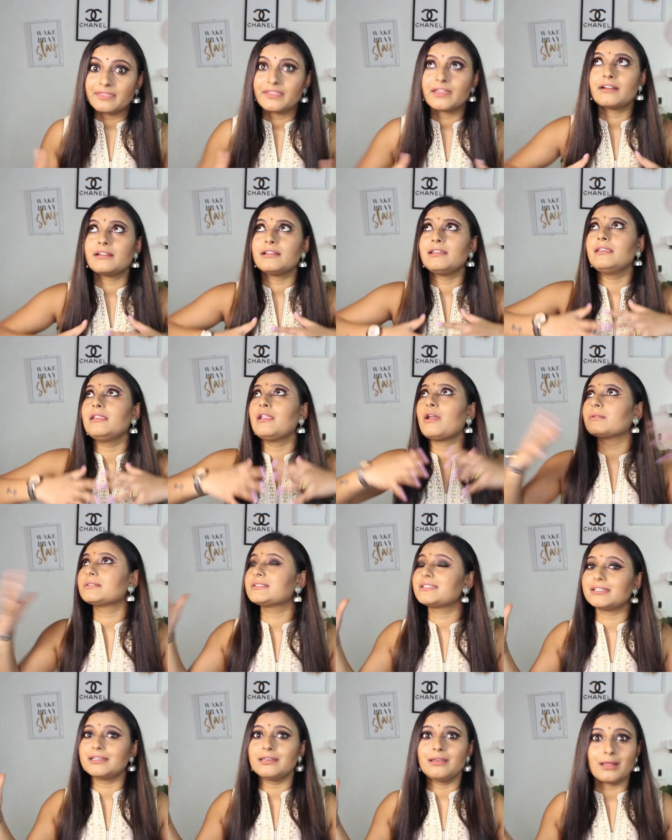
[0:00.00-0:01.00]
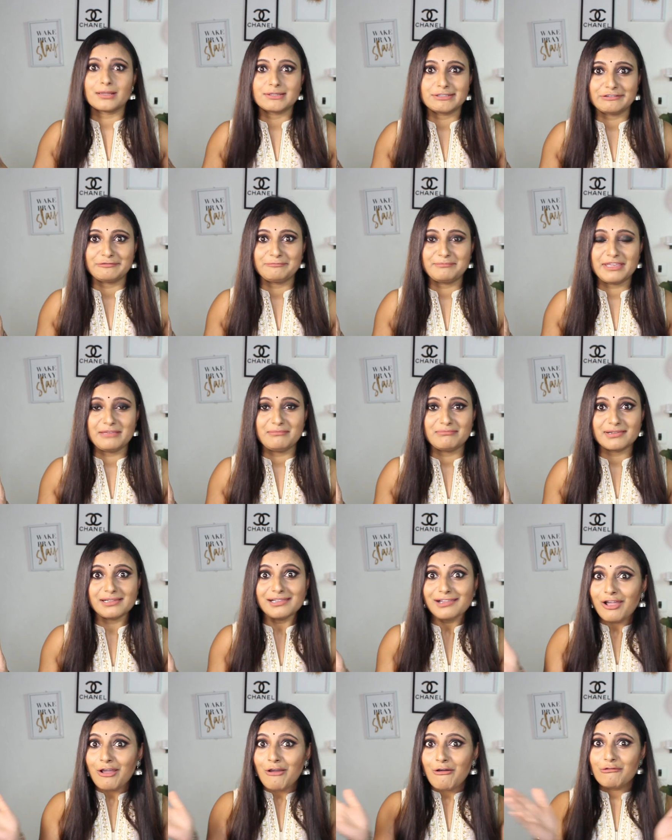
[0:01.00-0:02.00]
There are lots and lots of people
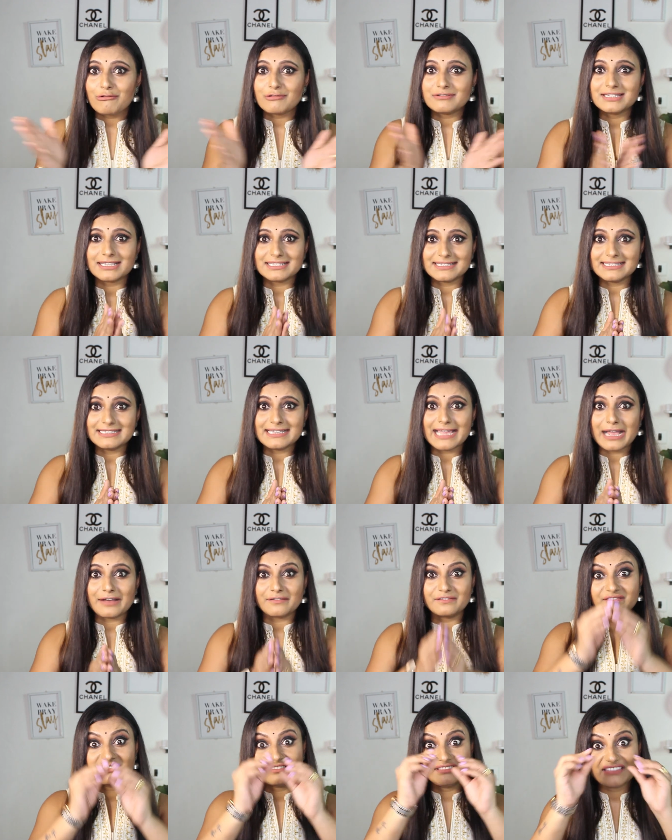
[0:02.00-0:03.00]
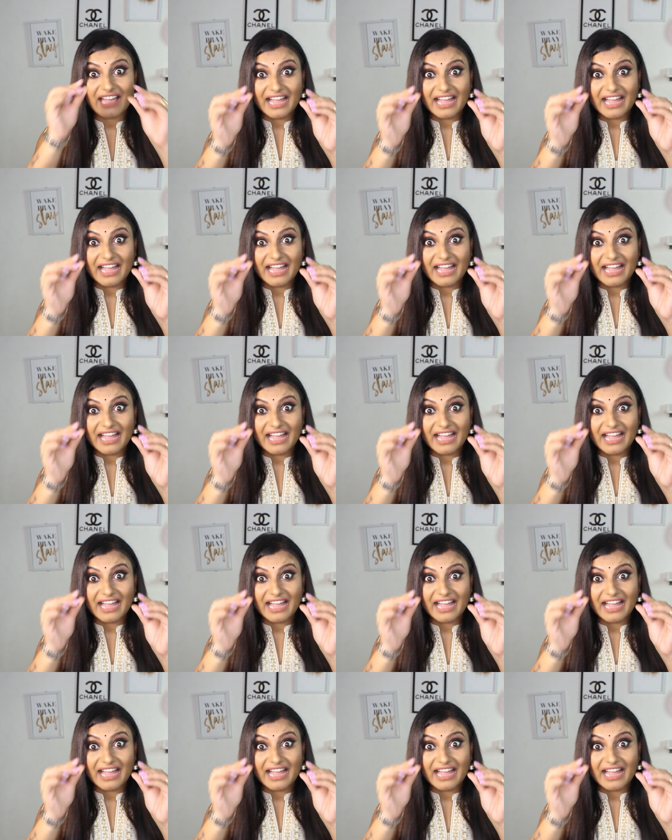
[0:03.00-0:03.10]
who doesn't have